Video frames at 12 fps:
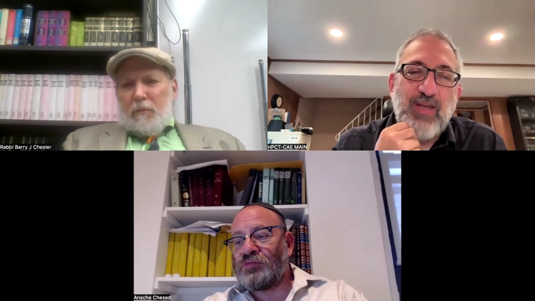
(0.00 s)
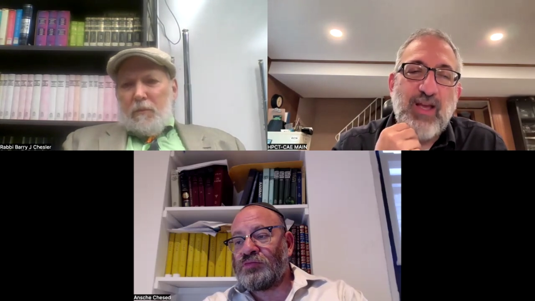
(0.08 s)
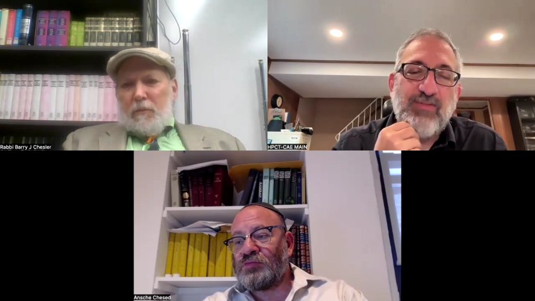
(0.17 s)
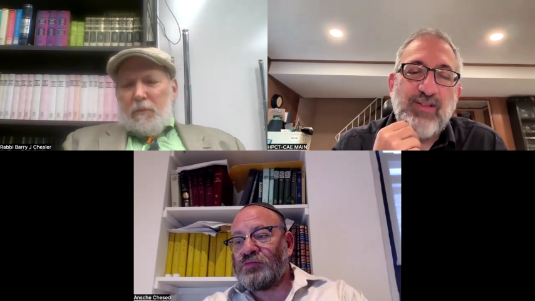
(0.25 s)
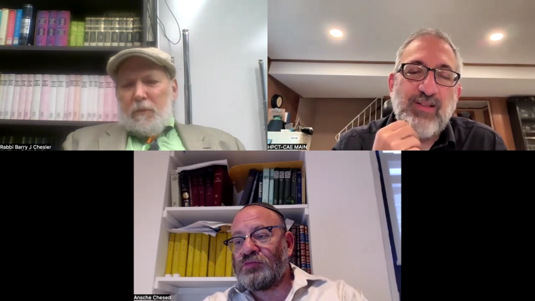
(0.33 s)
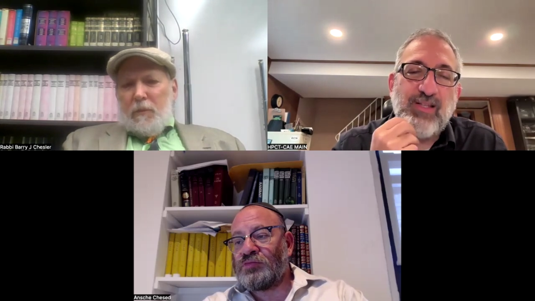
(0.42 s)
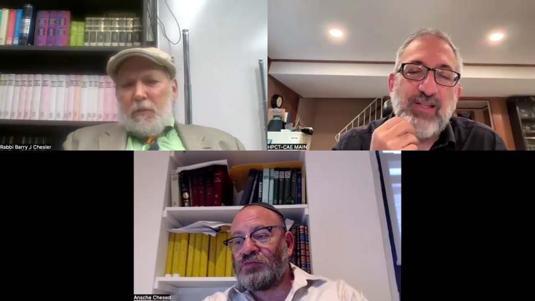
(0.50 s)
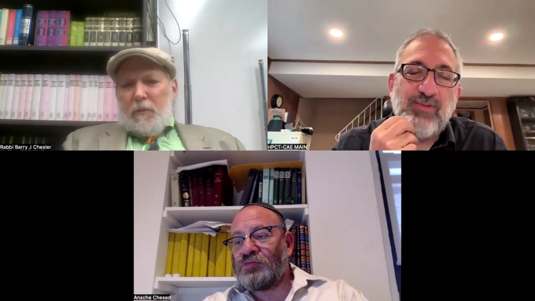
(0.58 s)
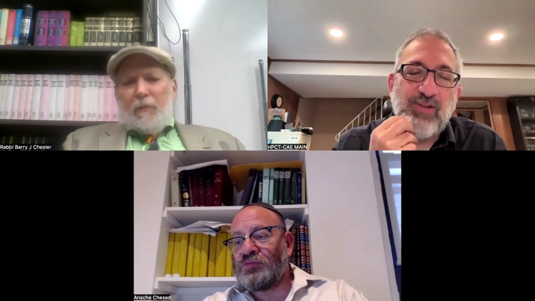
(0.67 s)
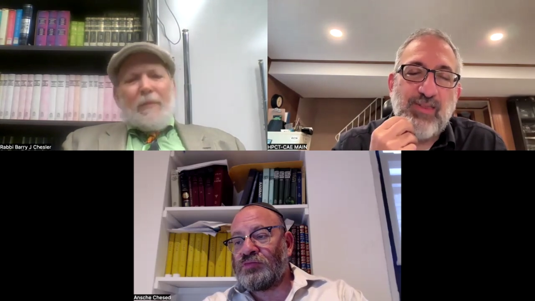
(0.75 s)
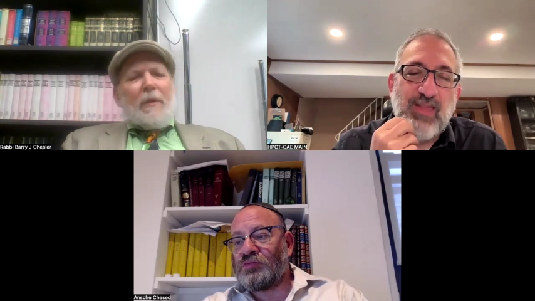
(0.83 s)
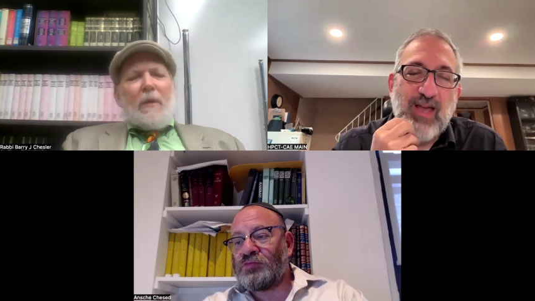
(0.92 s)
Speaker 1: we have to live
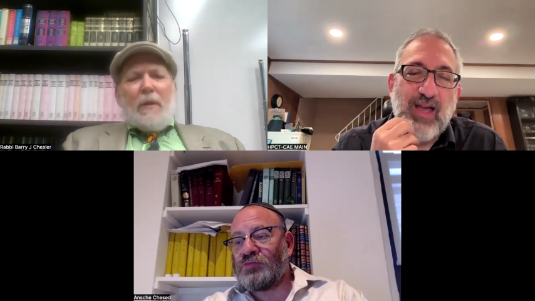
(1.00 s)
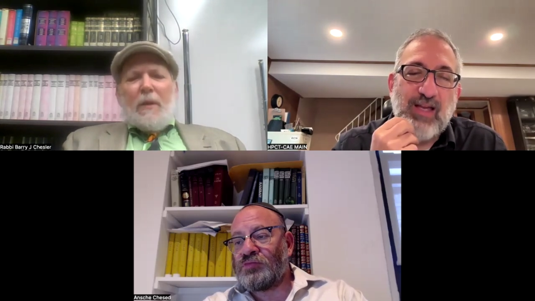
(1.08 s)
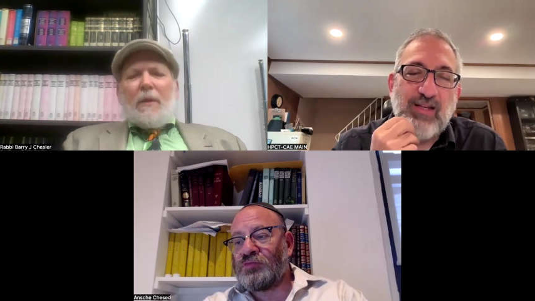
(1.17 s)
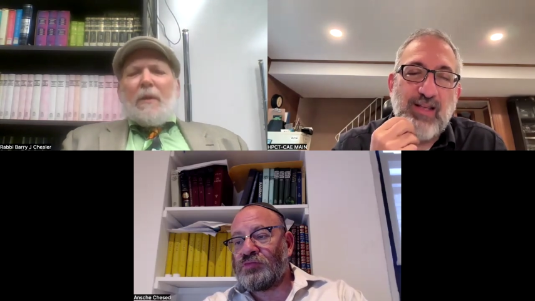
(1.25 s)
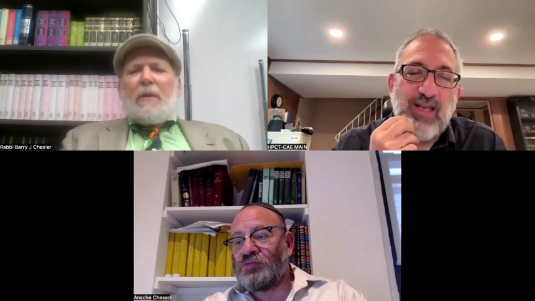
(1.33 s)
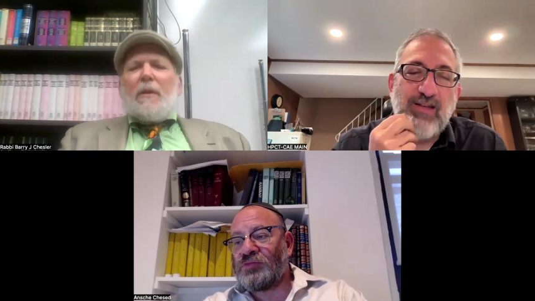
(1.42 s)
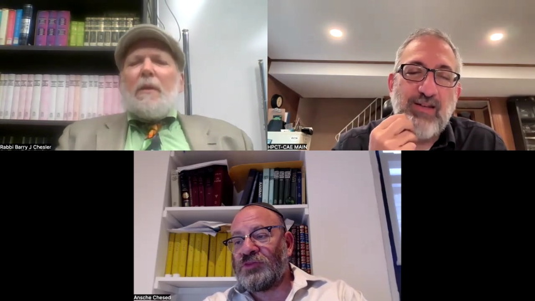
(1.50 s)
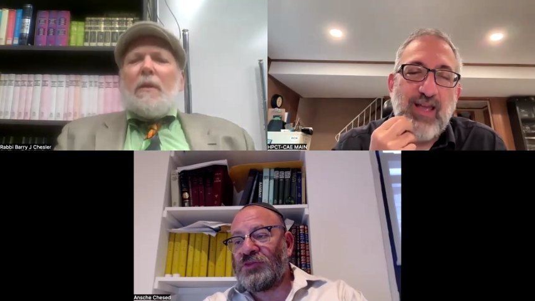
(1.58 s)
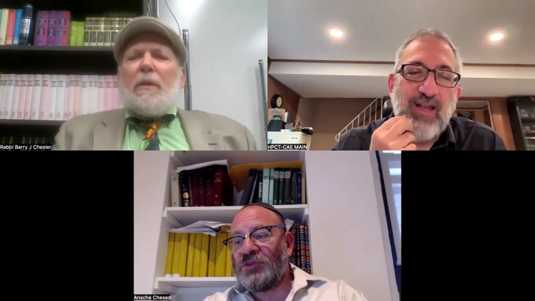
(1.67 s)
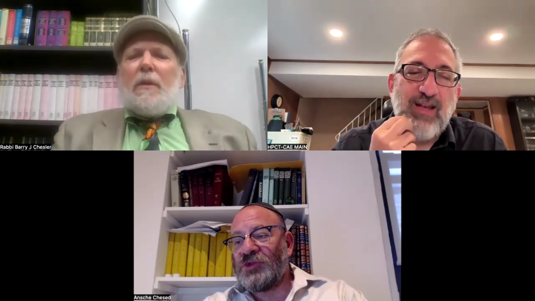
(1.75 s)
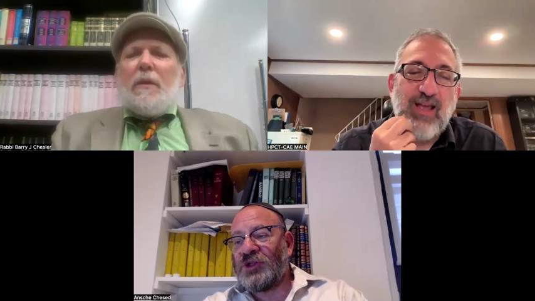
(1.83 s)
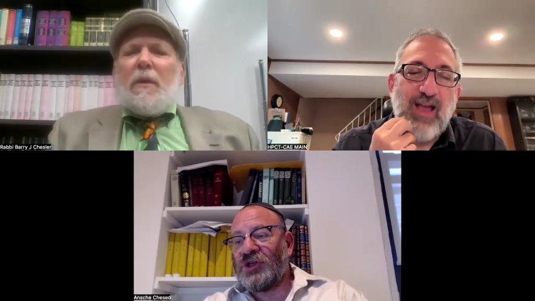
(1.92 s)
with that. And
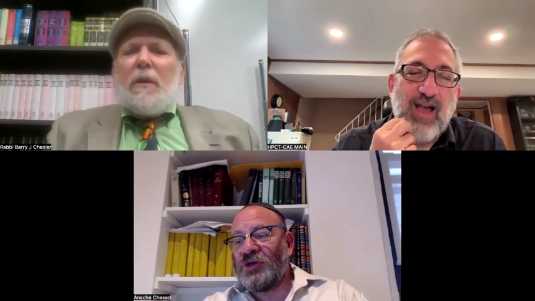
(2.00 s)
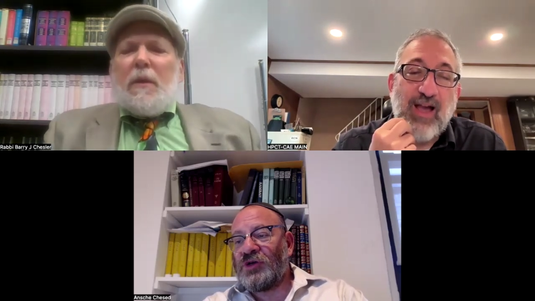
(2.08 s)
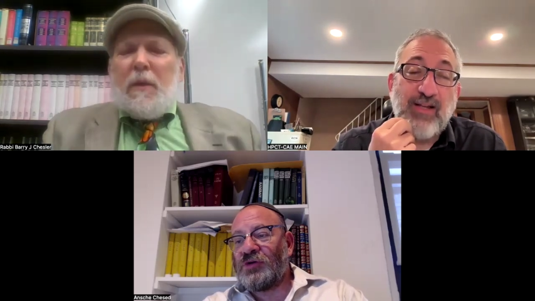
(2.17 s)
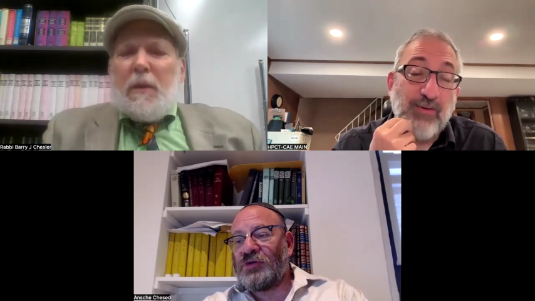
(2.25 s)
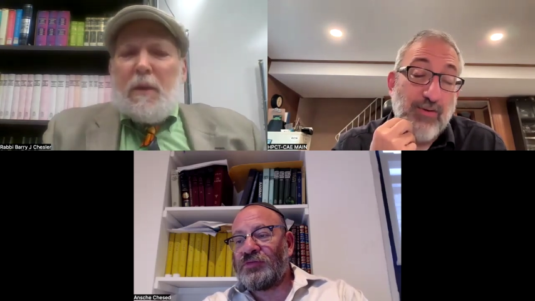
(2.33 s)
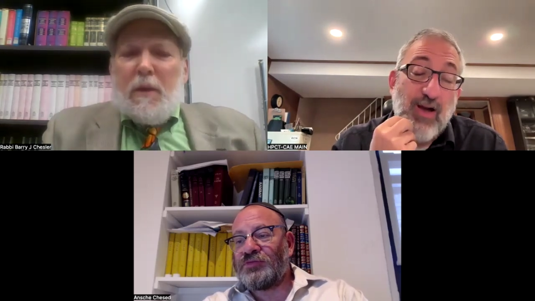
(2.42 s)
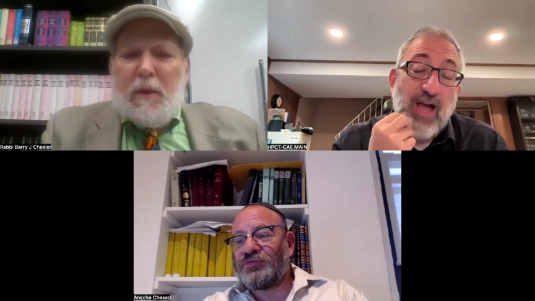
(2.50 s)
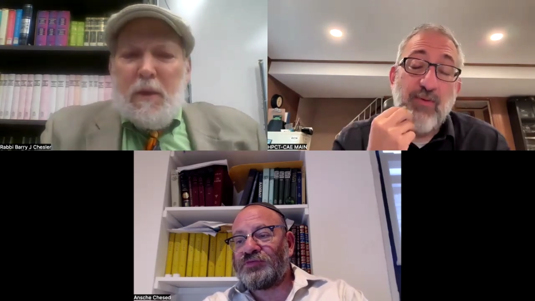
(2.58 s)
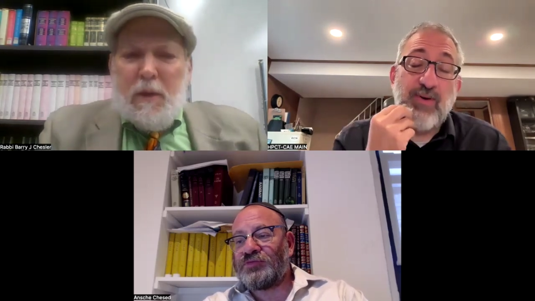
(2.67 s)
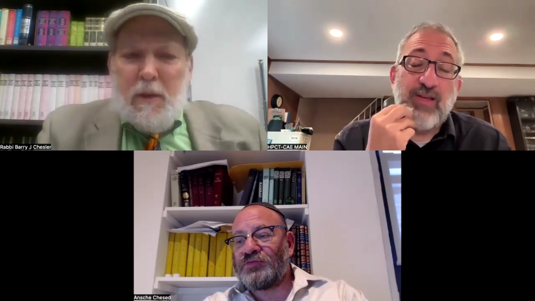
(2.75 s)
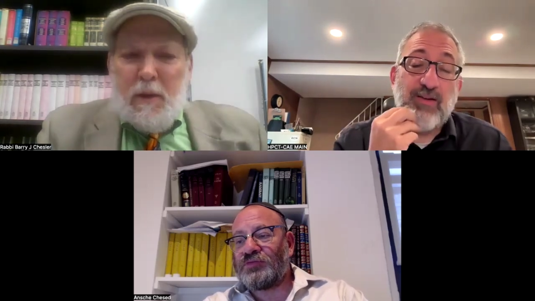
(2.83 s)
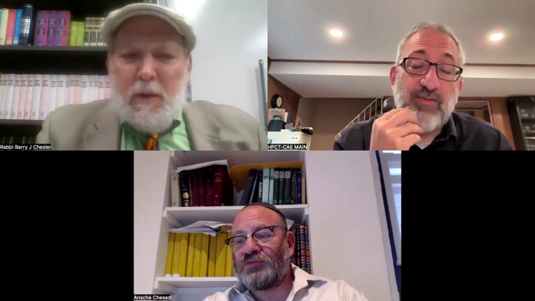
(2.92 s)
and I don't know how
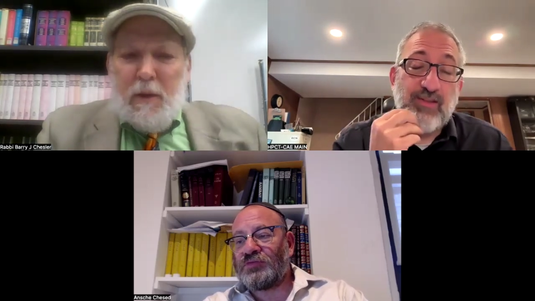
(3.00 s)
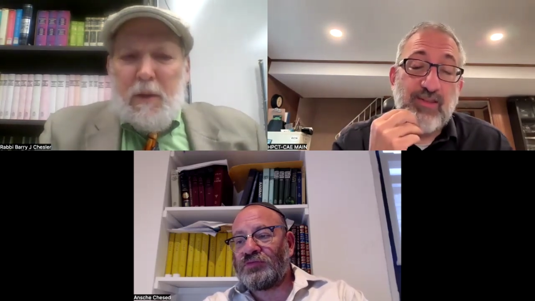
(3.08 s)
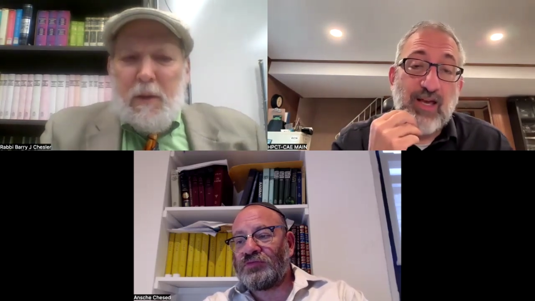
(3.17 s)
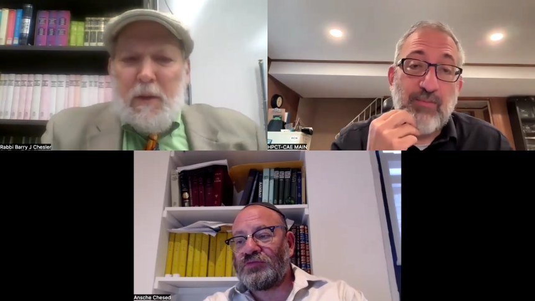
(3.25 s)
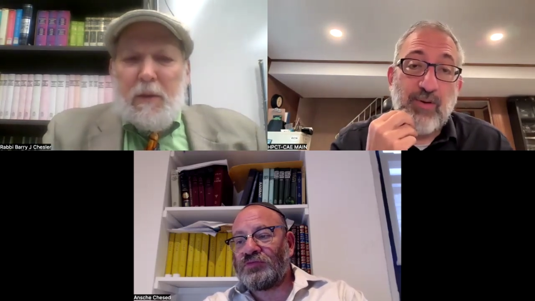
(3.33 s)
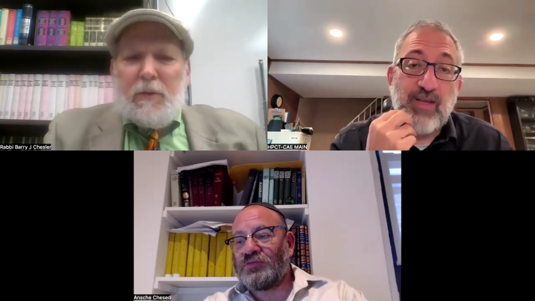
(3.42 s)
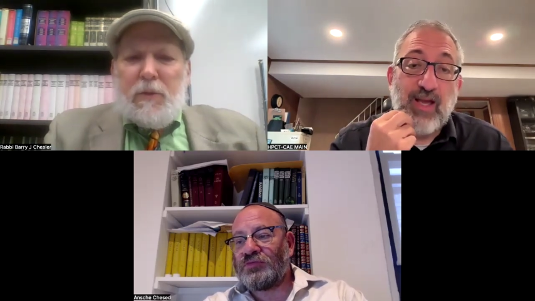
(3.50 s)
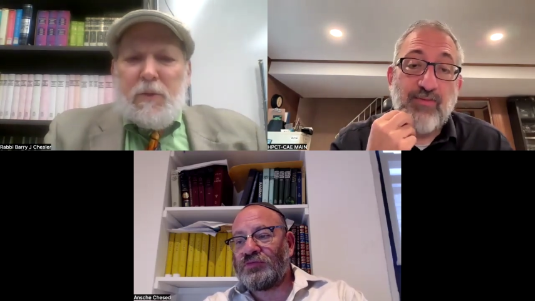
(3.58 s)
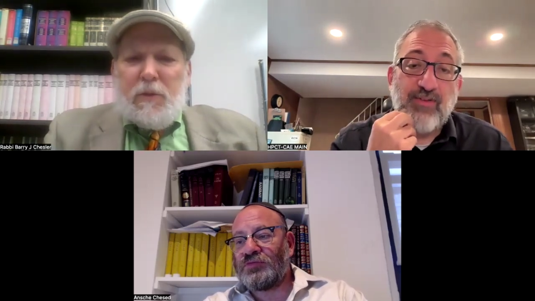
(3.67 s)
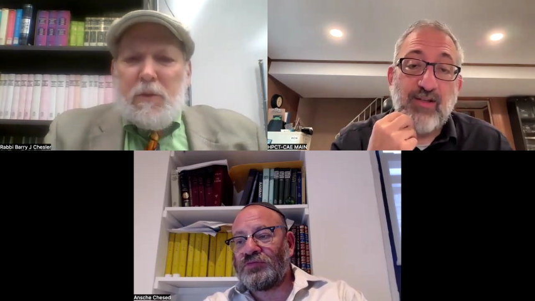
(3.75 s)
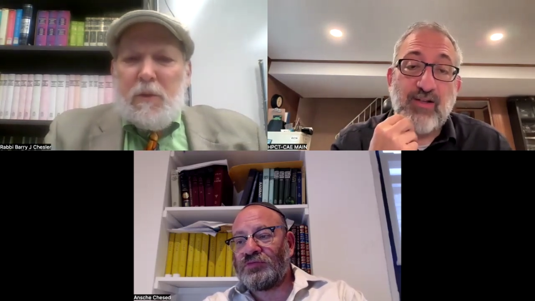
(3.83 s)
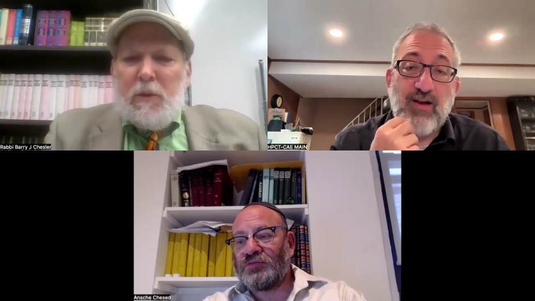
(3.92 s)
we live with that, but we
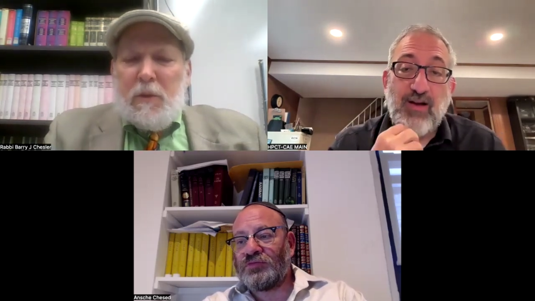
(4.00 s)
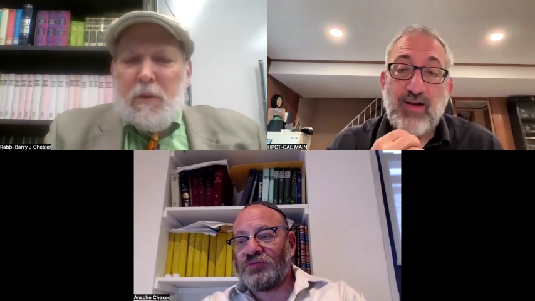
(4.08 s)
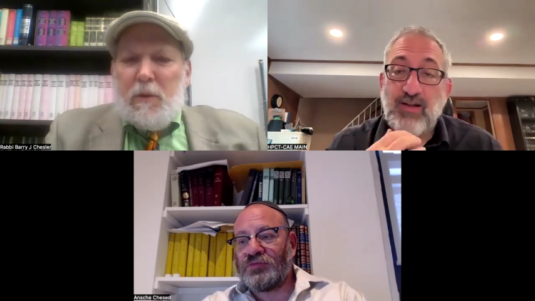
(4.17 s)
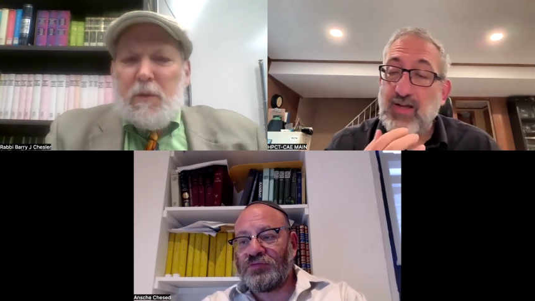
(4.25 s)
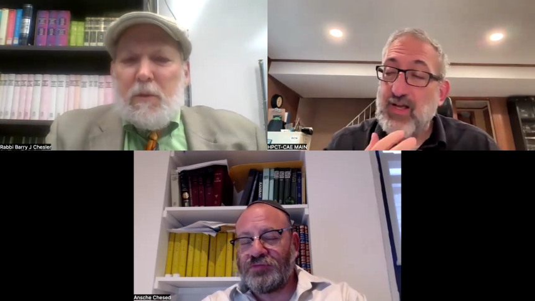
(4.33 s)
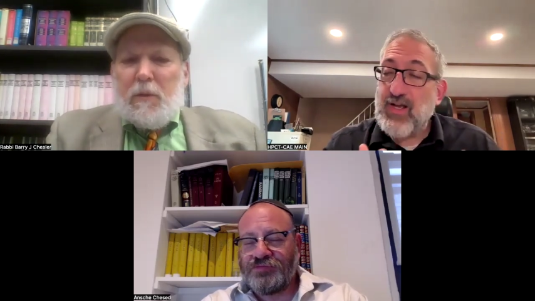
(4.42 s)
have to kind of